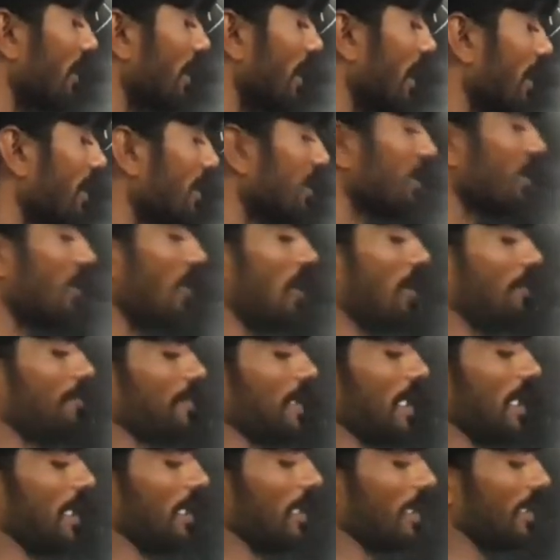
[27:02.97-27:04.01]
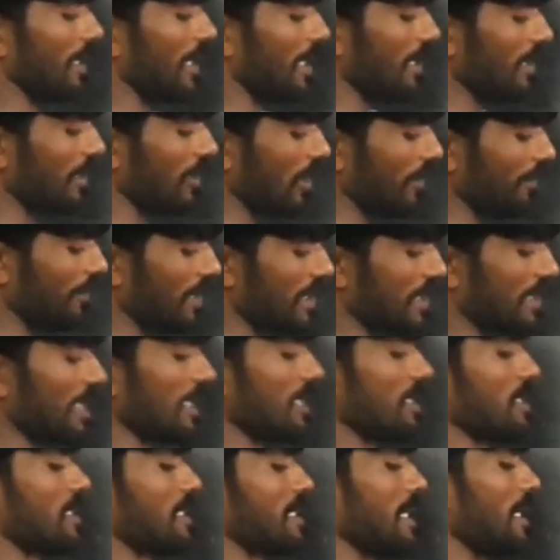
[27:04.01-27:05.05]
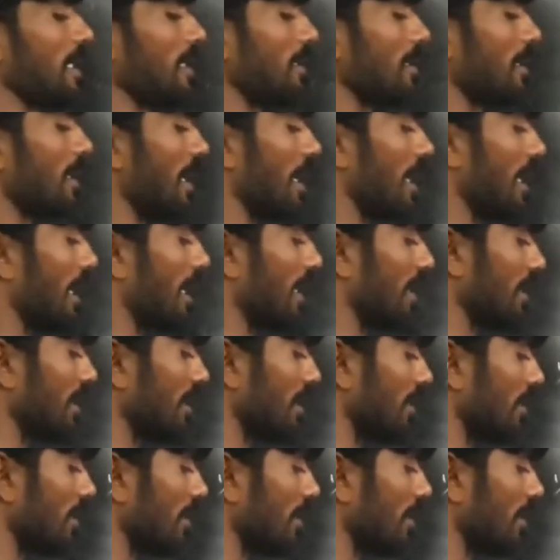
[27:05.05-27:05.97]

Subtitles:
length of the structure string and